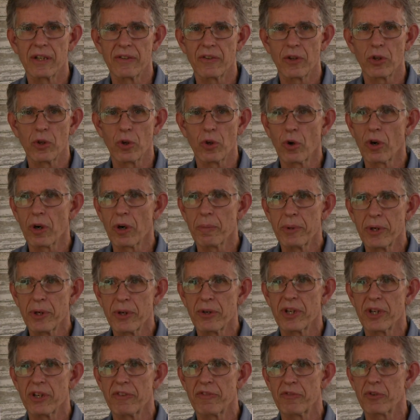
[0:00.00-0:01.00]
The lore
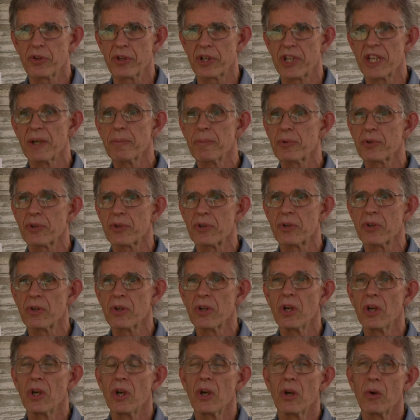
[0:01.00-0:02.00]
period for
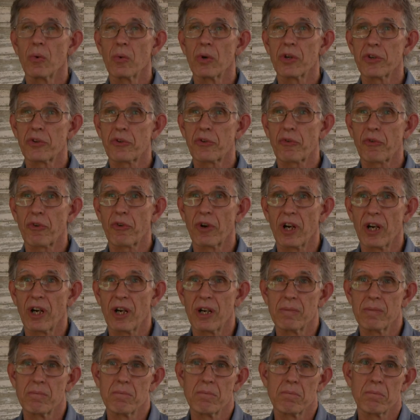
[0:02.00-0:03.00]
Gibson was
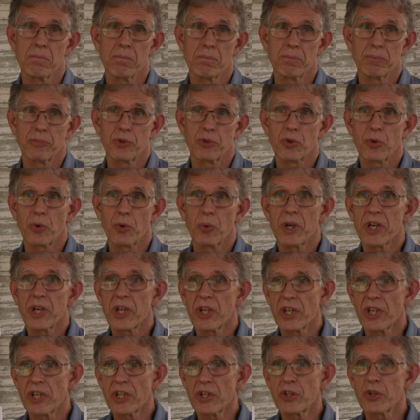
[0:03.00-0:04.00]
from
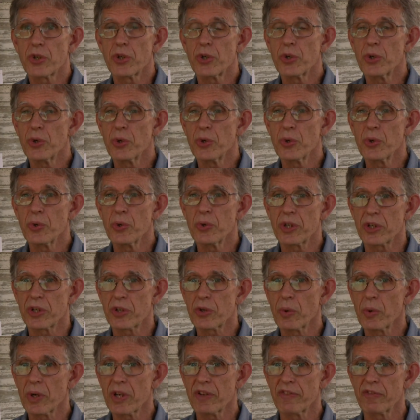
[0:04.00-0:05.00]
22 to
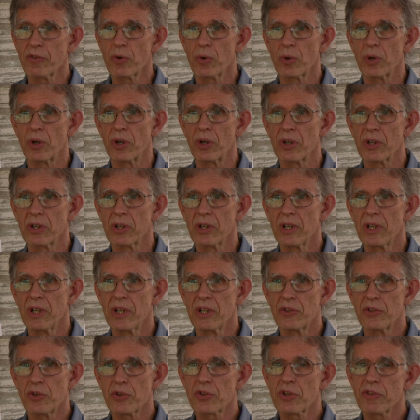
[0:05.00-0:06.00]
24,
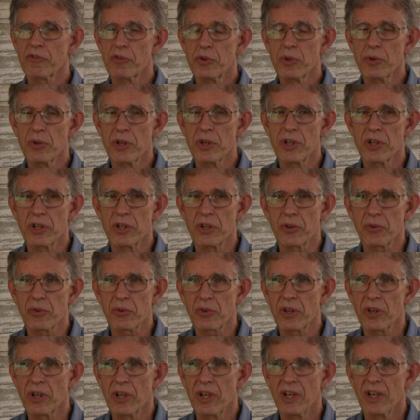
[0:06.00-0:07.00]
just a few
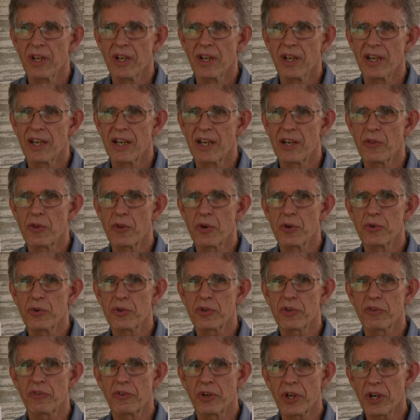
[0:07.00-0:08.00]
years. And
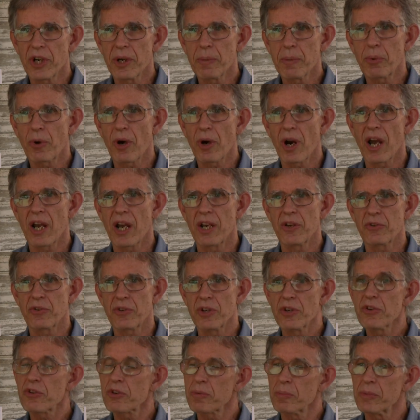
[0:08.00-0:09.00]
those are very
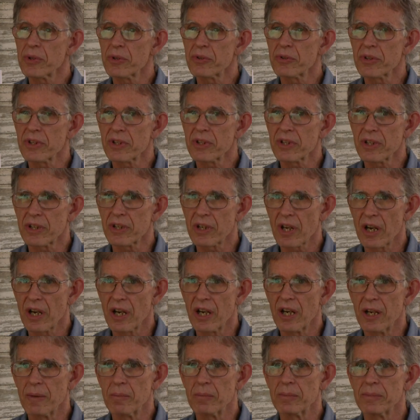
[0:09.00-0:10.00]
prized instruments at the
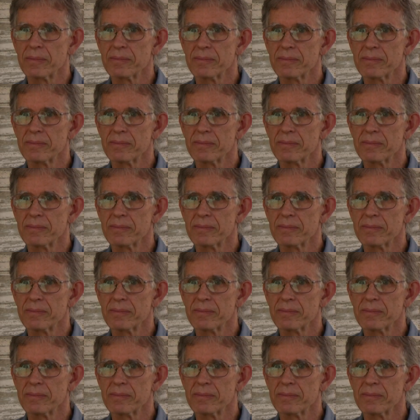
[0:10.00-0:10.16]
time.